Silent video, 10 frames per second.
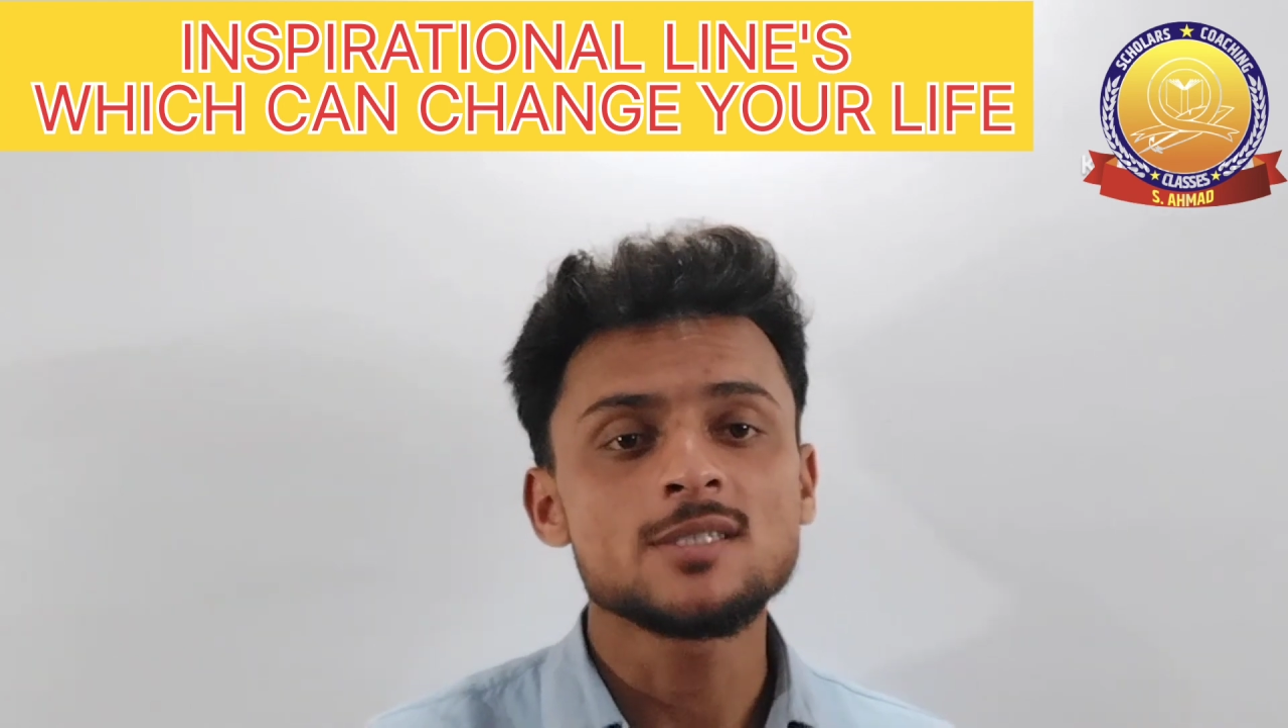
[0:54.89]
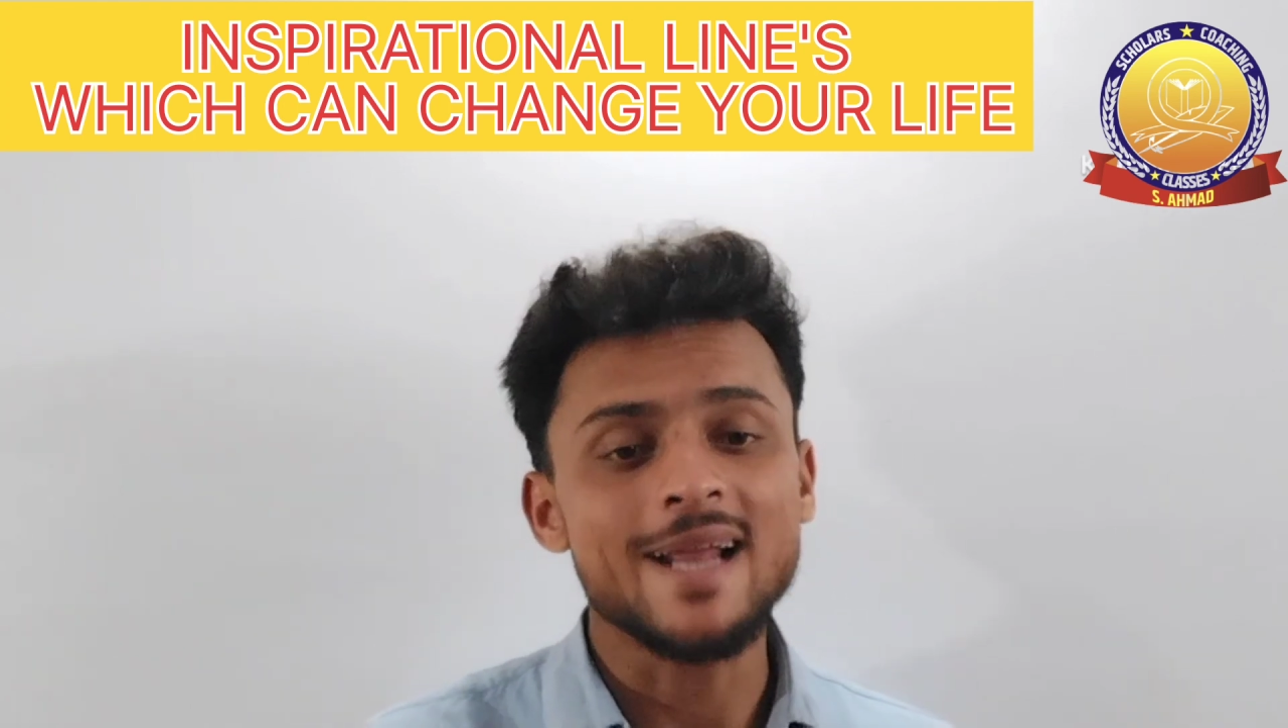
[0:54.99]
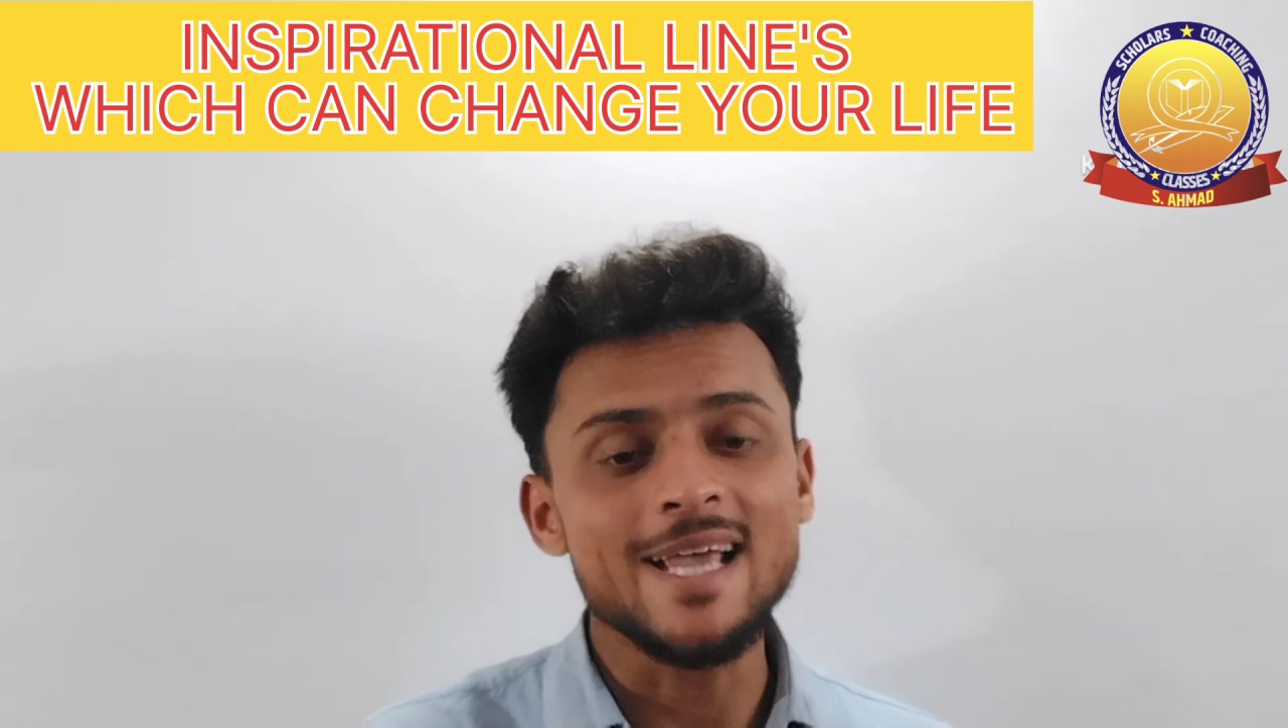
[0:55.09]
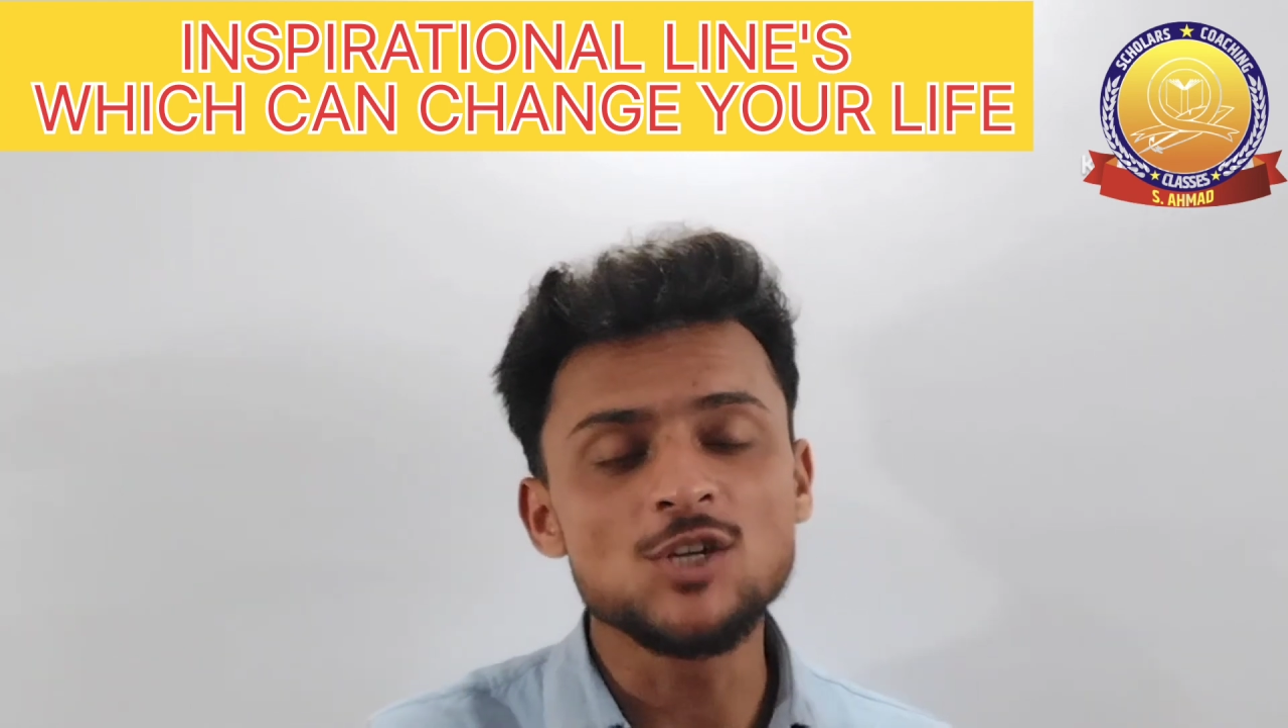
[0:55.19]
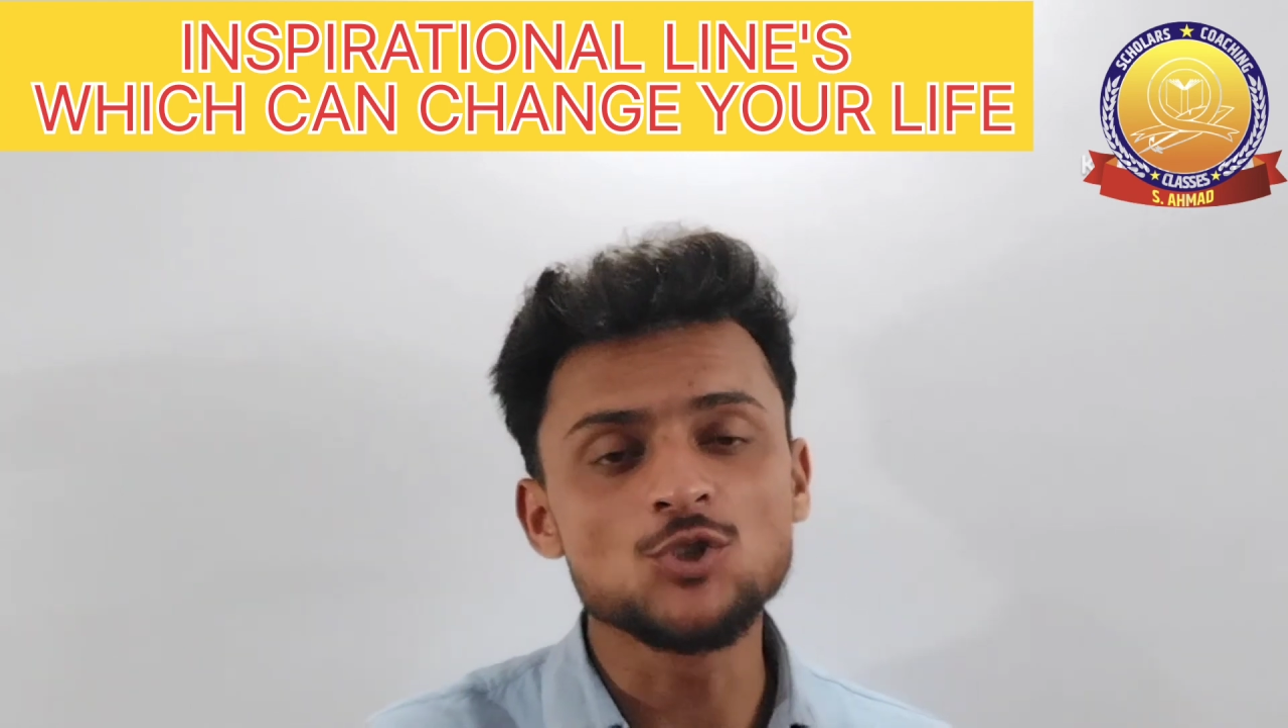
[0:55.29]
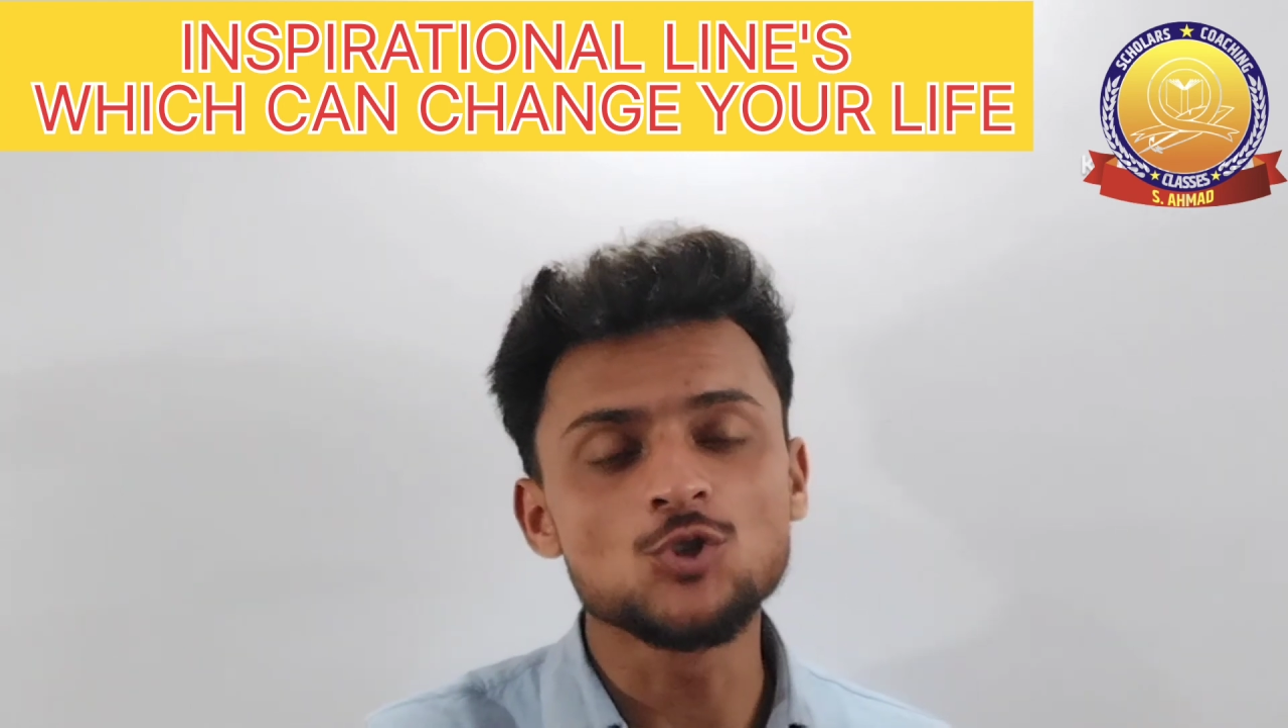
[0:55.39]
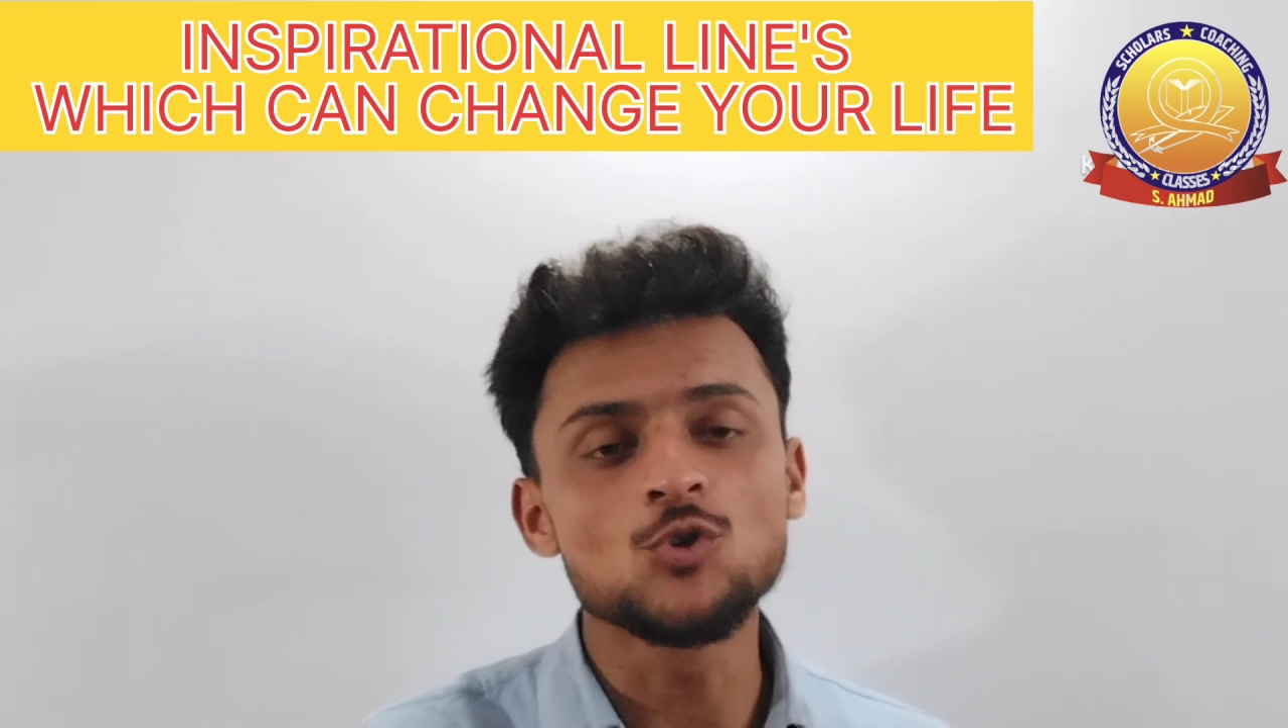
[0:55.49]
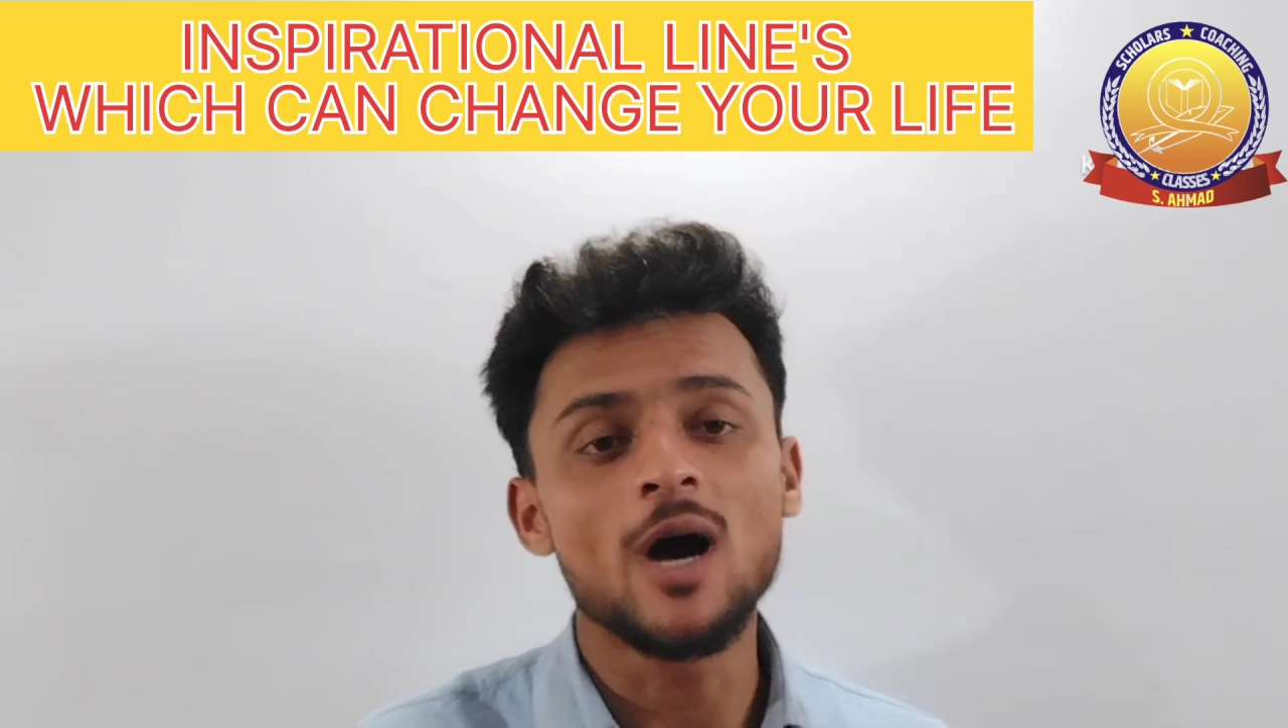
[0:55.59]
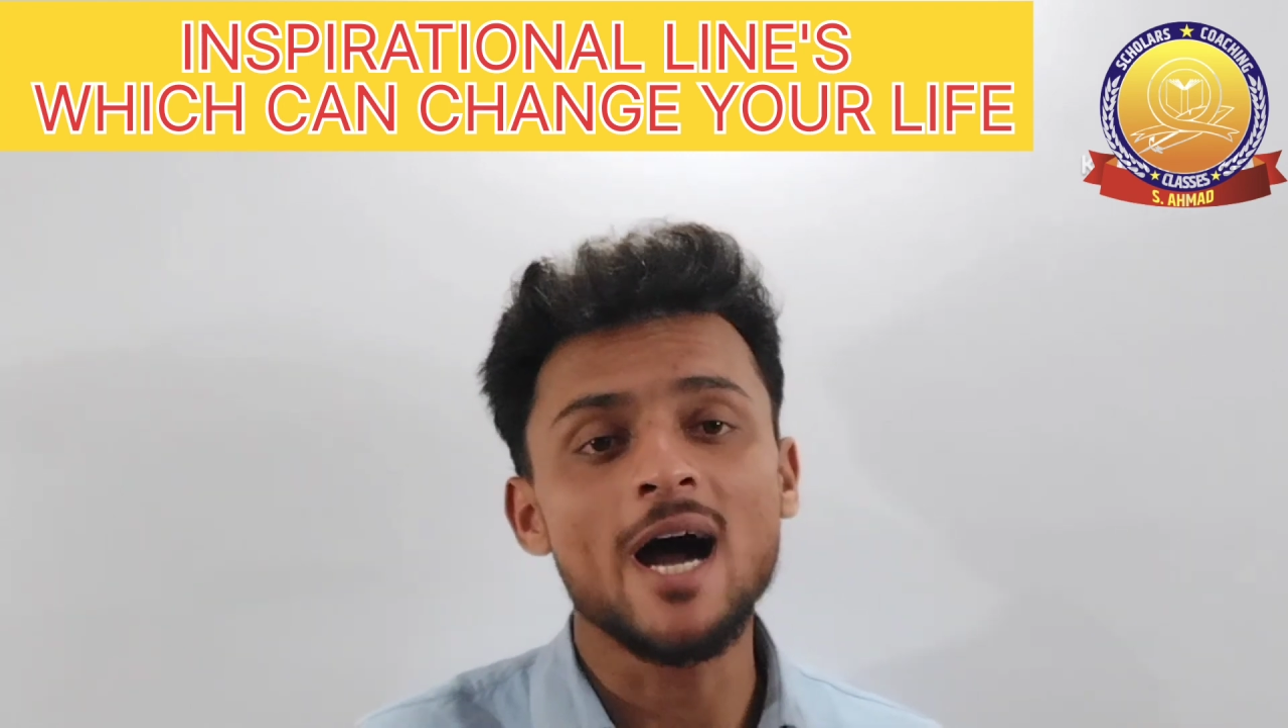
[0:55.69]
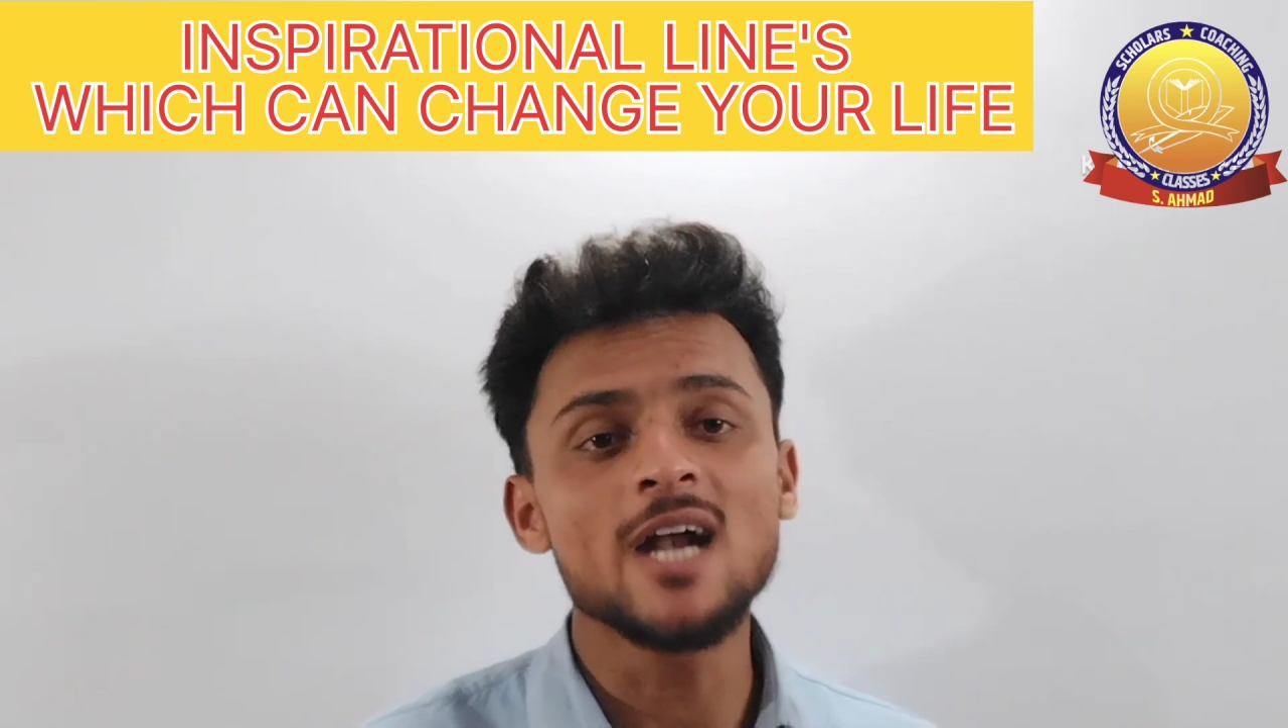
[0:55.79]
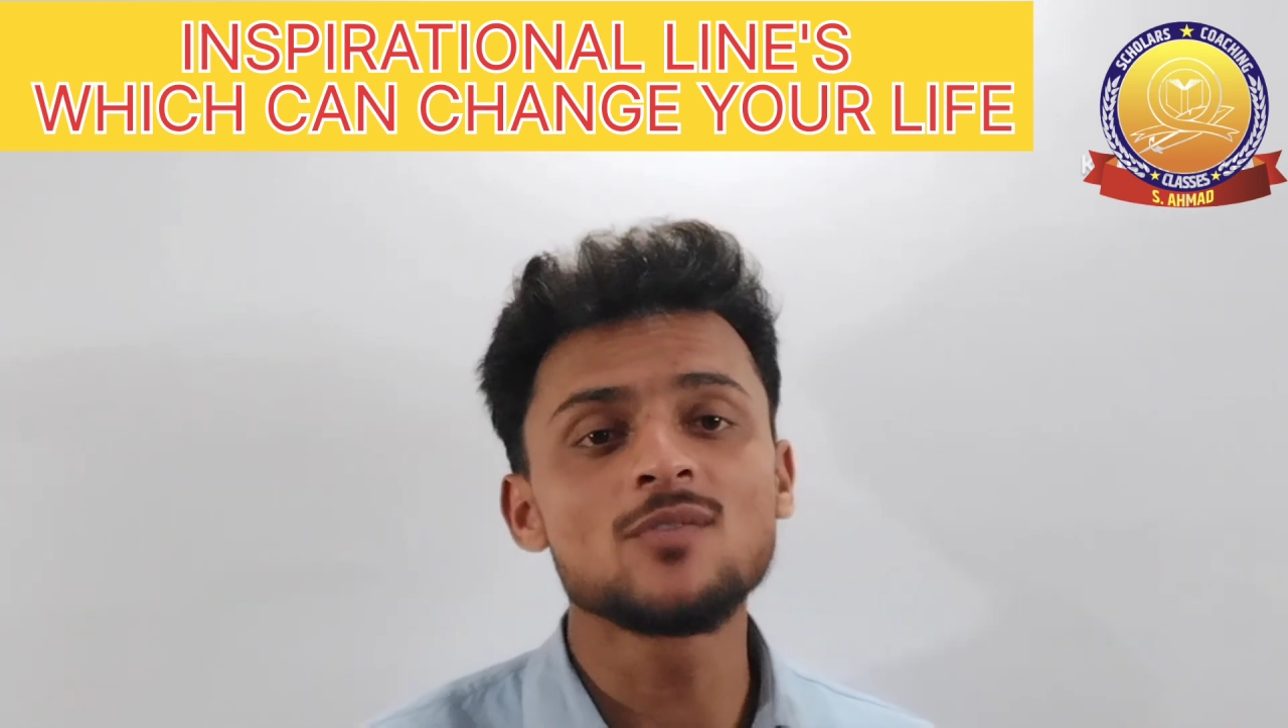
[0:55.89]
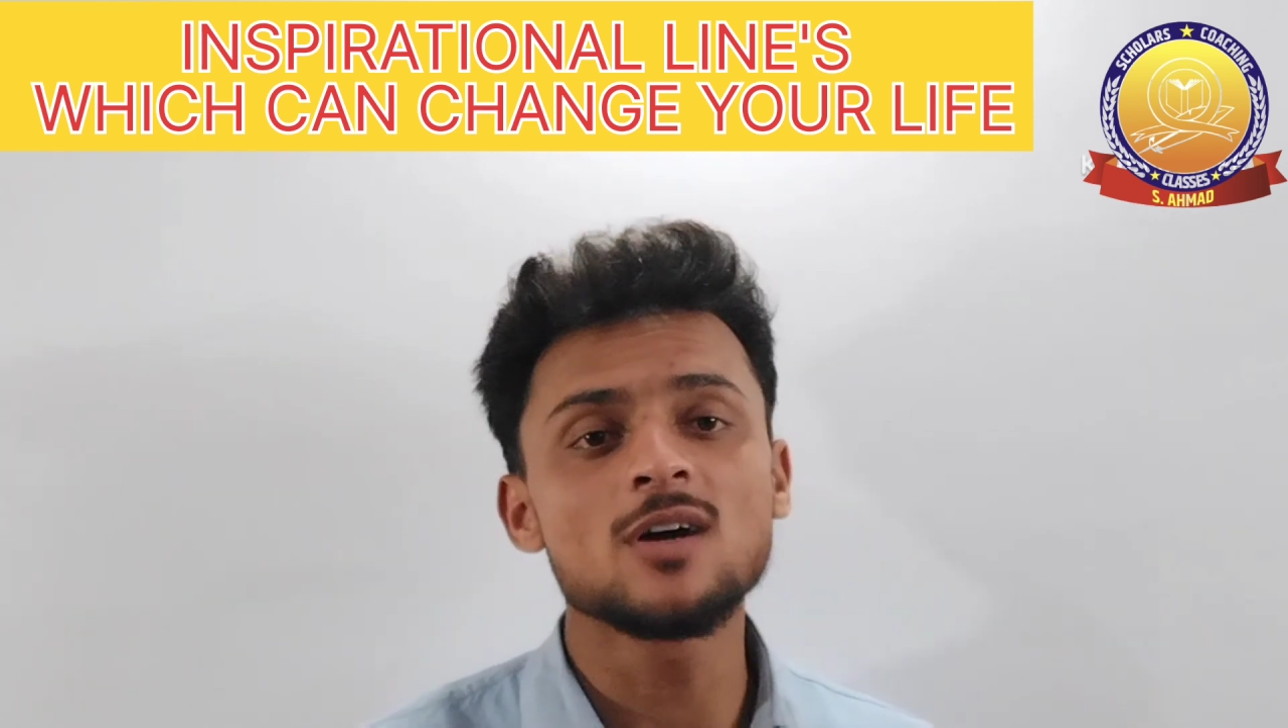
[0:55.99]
try to do hard